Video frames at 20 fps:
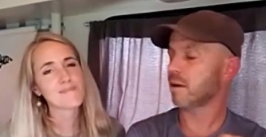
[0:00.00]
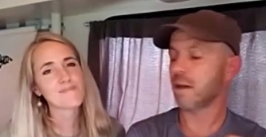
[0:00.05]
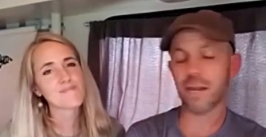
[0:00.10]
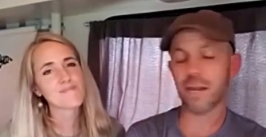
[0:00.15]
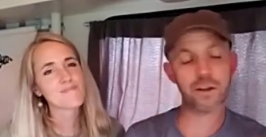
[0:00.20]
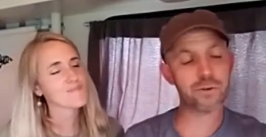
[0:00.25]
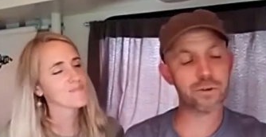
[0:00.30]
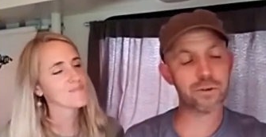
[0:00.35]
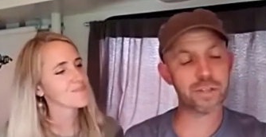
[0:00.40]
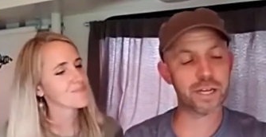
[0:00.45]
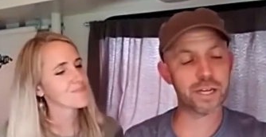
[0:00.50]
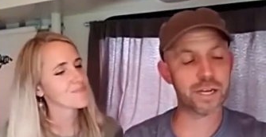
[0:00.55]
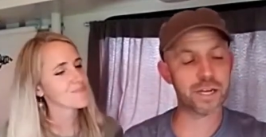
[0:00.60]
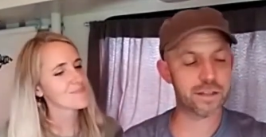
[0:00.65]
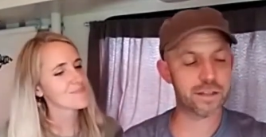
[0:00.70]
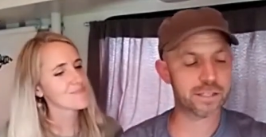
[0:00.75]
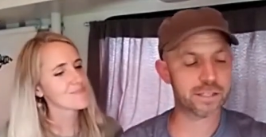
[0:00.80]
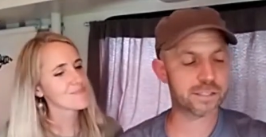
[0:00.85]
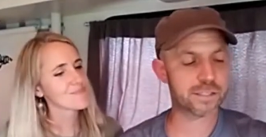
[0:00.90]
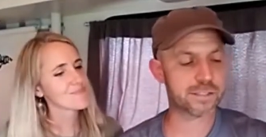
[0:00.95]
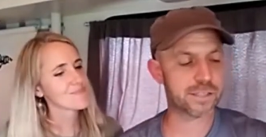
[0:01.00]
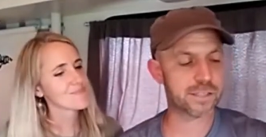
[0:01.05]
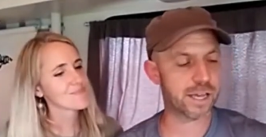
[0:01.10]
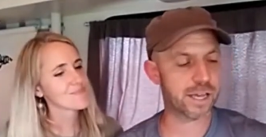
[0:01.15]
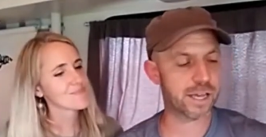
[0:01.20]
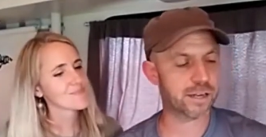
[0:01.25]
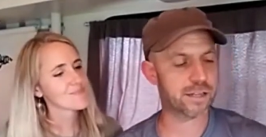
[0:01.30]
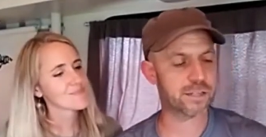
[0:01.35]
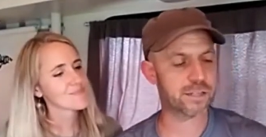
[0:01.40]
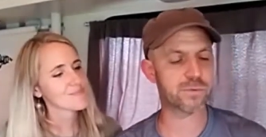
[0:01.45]
Speaker 1: and a cool thing on this
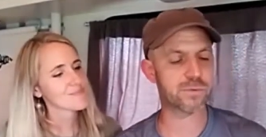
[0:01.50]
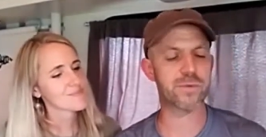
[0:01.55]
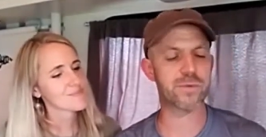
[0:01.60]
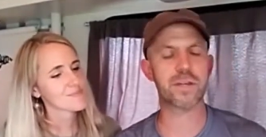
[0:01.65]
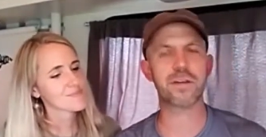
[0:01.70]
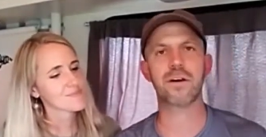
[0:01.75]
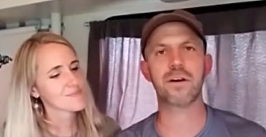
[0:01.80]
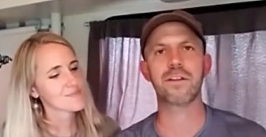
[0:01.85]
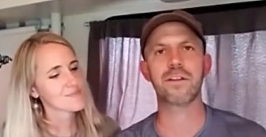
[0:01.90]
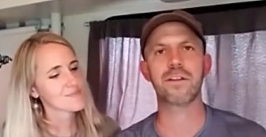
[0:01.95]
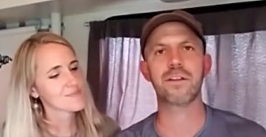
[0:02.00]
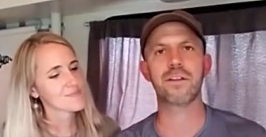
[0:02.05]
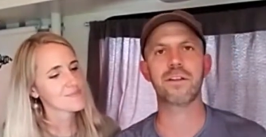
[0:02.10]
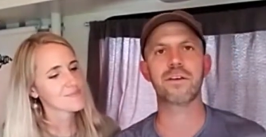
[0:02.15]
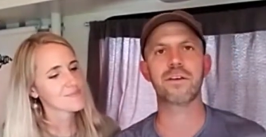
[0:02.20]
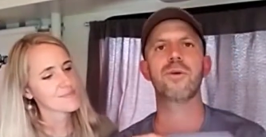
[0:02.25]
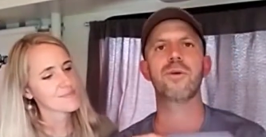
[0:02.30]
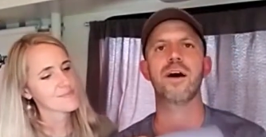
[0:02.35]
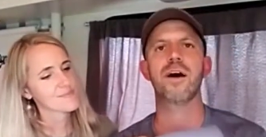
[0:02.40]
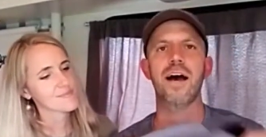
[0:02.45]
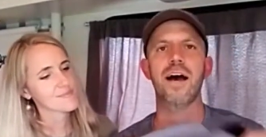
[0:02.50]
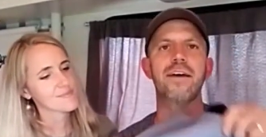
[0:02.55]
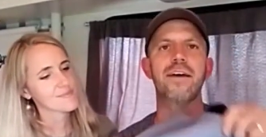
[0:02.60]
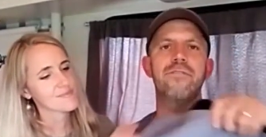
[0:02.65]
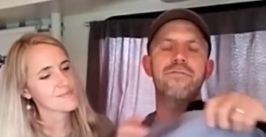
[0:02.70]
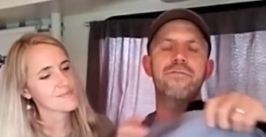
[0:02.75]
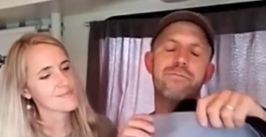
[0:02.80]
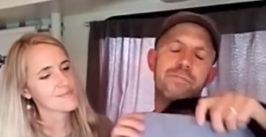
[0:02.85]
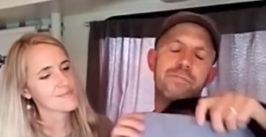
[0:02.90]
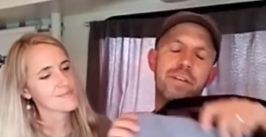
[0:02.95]
design this one we call the global
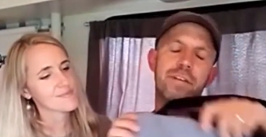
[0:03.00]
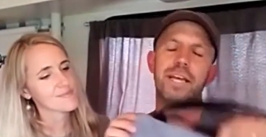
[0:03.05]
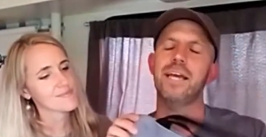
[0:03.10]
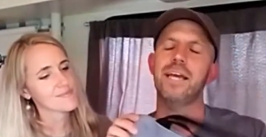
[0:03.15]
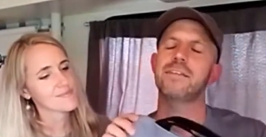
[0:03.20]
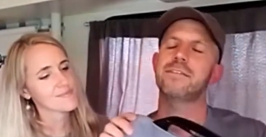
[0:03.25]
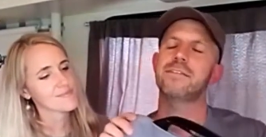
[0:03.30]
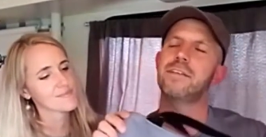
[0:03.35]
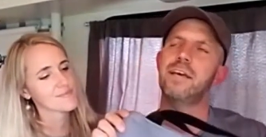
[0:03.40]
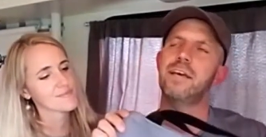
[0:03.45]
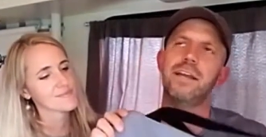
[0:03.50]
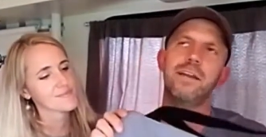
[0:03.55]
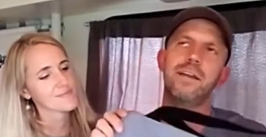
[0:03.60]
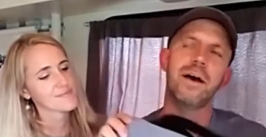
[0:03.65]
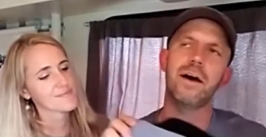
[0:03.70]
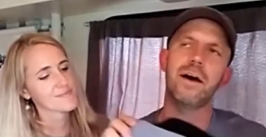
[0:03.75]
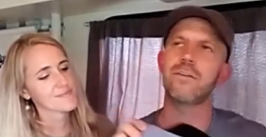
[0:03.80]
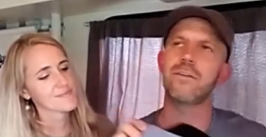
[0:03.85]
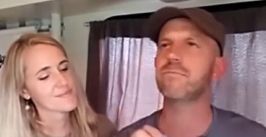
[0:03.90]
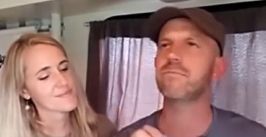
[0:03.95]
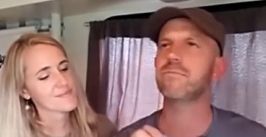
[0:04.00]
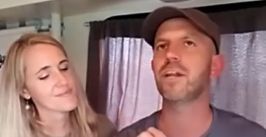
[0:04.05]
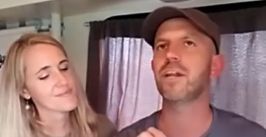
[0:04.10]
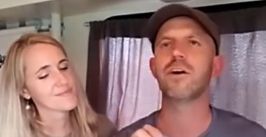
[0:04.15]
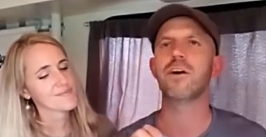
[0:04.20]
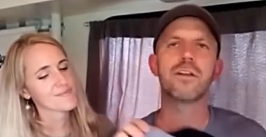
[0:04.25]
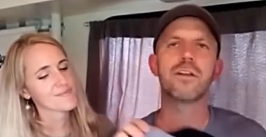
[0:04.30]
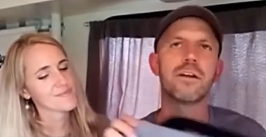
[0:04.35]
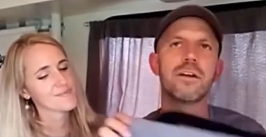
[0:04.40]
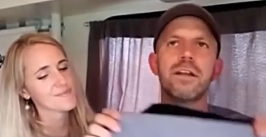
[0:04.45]
hive like Anne said about
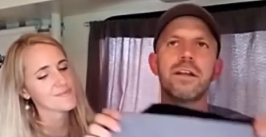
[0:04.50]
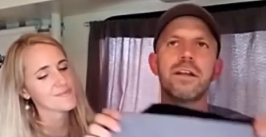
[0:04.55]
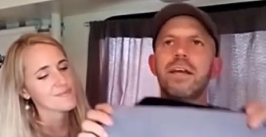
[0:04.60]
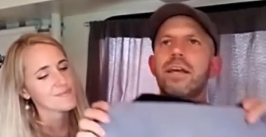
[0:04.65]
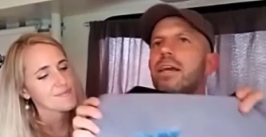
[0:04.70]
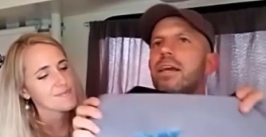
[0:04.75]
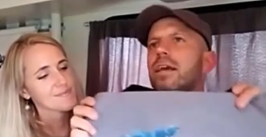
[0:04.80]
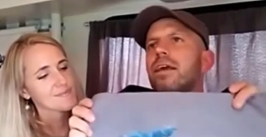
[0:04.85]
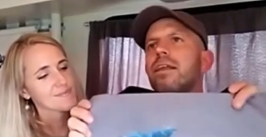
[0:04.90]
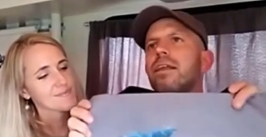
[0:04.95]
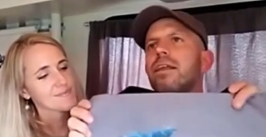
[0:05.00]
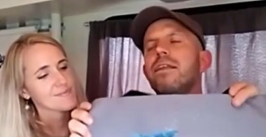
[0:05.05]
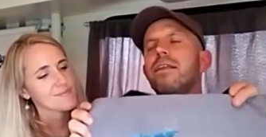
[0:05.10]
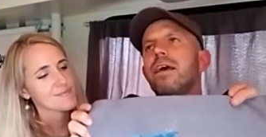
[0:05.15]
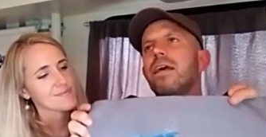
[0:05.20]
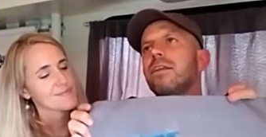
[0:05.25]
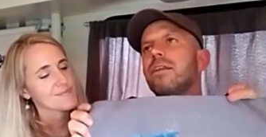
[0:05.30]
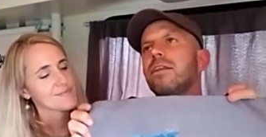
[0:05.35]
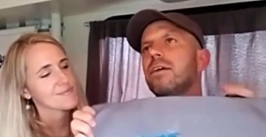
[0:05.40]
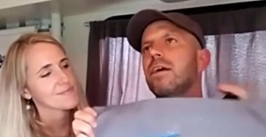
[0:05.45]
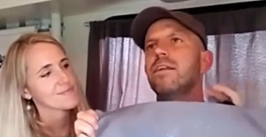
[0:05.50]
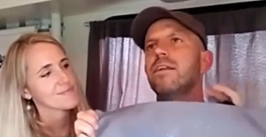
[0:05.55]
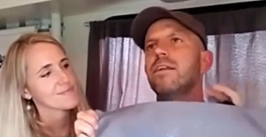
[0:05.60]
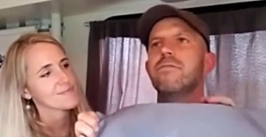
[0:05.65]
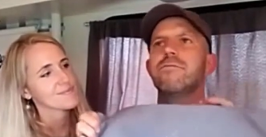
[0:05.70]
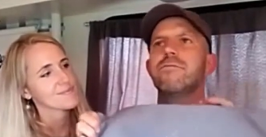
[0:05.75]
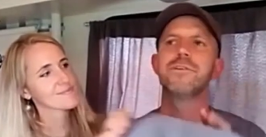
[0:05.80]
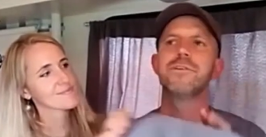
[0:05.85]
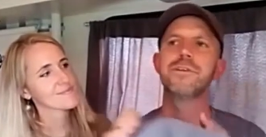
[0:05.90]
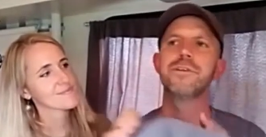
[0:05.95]
you know learning and and kind
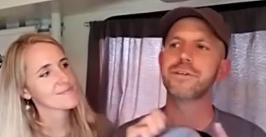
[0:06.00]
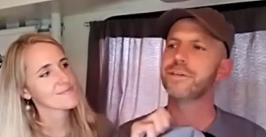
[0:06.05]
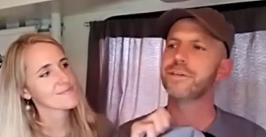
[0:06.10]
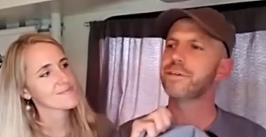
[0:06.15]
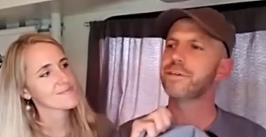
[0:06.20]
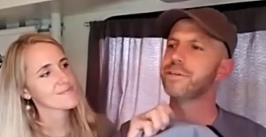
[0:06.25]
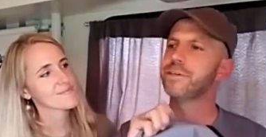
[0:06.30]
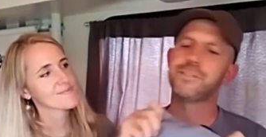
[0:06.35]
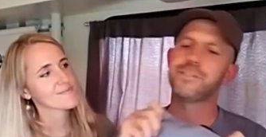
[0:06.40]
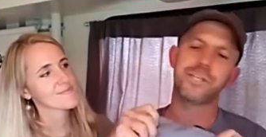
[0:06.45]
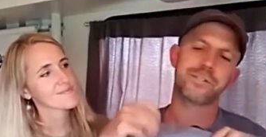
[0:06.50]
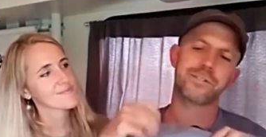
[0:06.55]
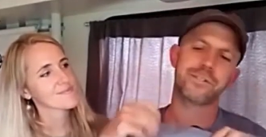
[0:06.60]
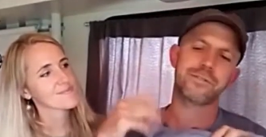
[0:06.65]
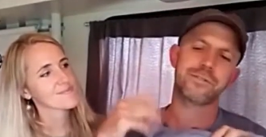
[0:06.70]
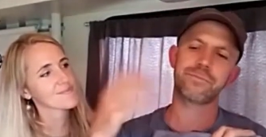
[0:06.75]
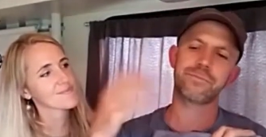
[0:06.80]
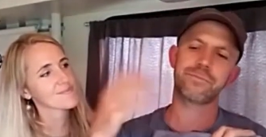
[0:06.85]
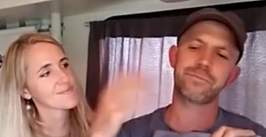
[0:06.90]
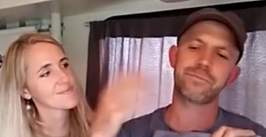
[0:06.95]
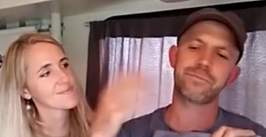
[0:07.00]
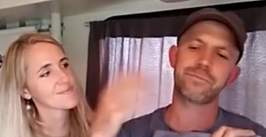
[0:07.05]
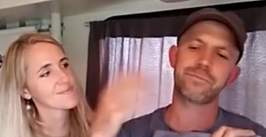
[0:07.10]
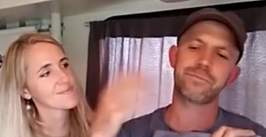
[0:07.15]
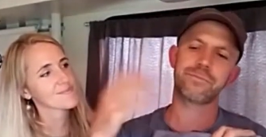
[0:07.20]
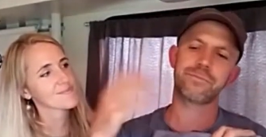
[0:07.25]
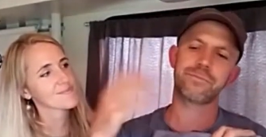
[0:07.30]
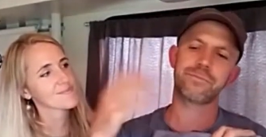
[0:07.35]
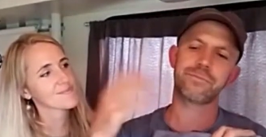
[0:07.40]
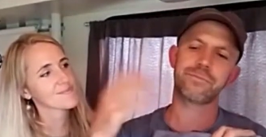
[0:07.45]
of just
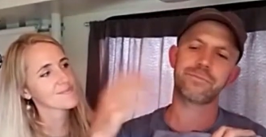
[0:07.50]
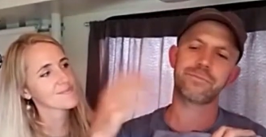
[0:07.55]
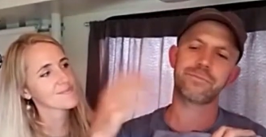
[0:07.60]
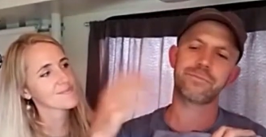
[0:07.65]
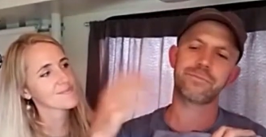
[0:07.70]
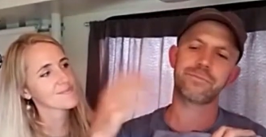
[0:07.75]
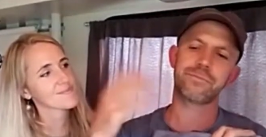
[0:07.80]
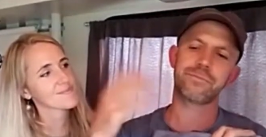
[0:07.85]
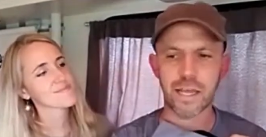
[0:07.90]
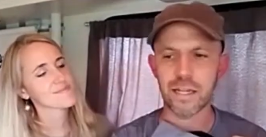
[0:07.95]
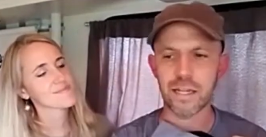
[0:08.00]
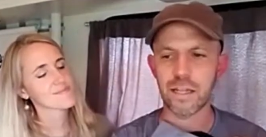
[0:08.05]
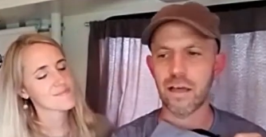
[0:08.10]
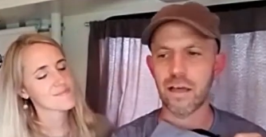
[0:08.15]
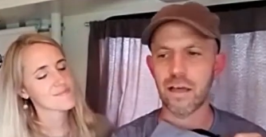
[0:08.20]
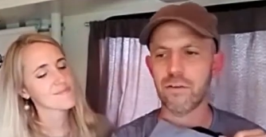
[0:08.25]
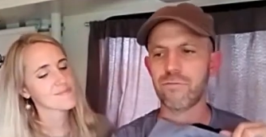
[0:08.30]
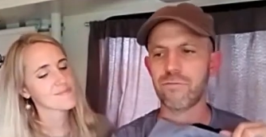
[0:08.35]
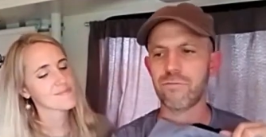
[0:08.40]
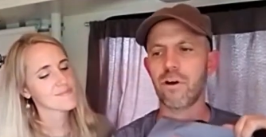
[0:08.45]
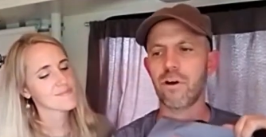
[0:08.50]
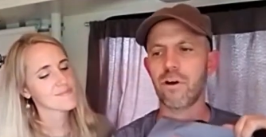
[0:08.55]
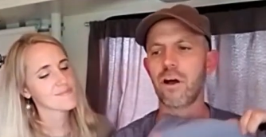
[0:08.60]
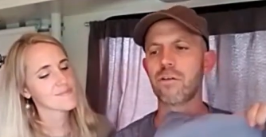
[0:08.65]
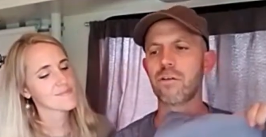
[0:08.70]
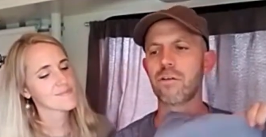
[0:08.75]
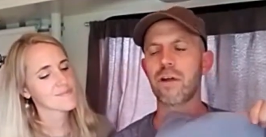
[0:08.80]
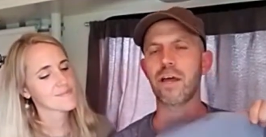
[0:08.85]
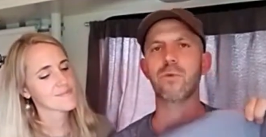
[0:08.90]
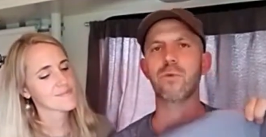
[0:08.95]
sharing ideas and, and love
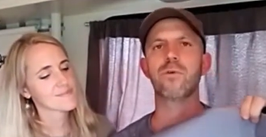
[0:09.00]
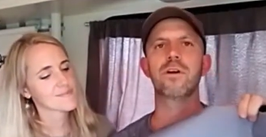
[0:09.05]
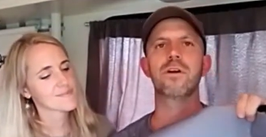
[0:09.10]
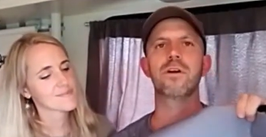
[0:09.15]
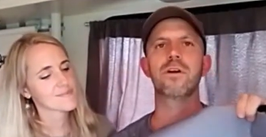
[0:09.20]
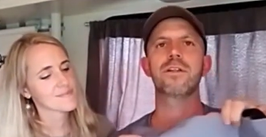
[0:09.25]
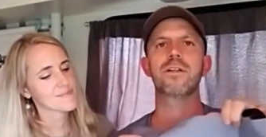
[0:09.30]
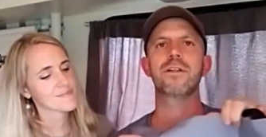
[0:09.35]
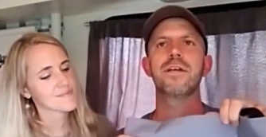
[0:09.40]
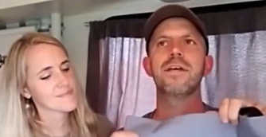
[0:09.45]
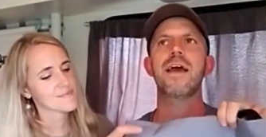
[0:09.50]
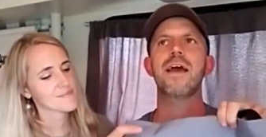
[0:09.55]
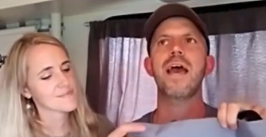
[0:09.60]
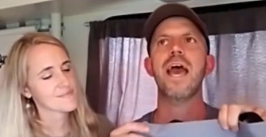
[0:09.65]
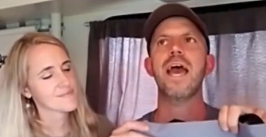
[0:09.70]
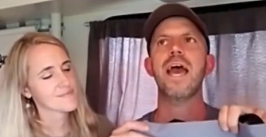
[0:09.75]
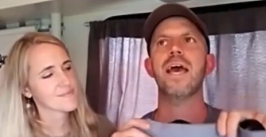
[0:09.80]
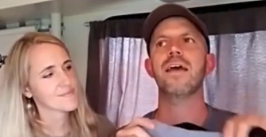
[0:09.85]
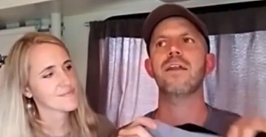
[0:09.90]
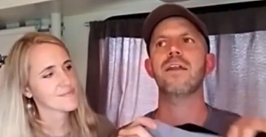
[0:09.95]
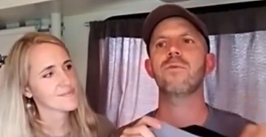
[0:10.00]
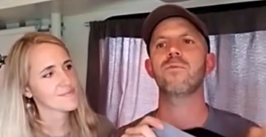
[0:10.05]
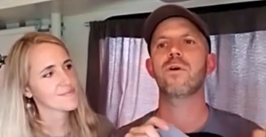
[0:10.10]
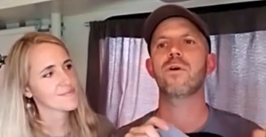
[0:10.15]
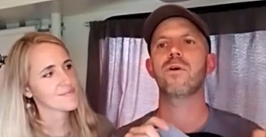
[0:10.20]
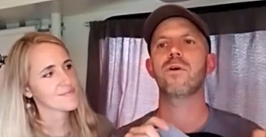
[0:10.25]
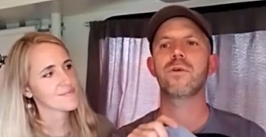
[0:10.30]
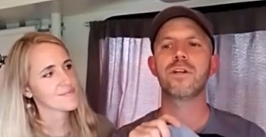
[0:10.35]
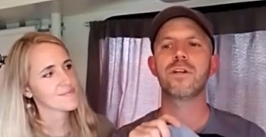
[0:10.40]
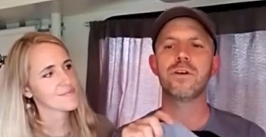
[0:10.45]
all around the world. And
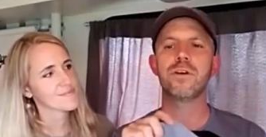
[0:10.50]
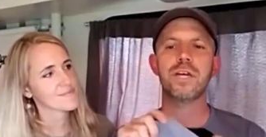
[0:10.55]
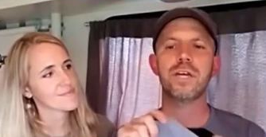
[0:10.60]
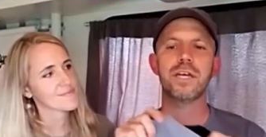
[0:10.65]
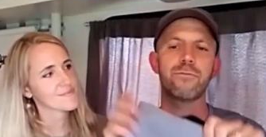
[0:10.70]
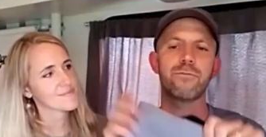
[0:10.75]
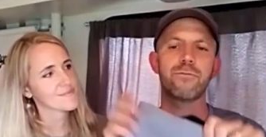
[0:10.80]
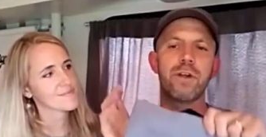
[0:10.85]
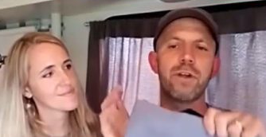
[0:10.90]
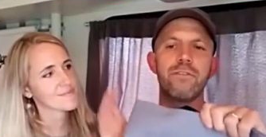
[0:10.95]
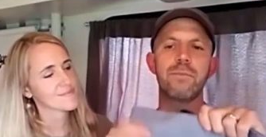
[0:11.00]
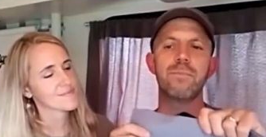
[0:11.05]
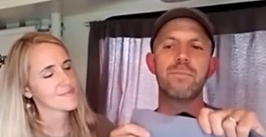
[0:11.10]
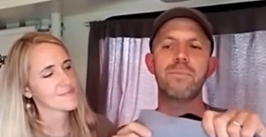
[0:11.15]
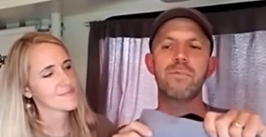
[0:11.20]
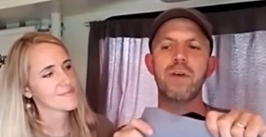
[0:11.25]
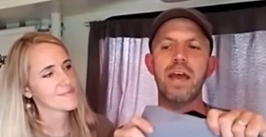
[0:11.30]
what we're doing for every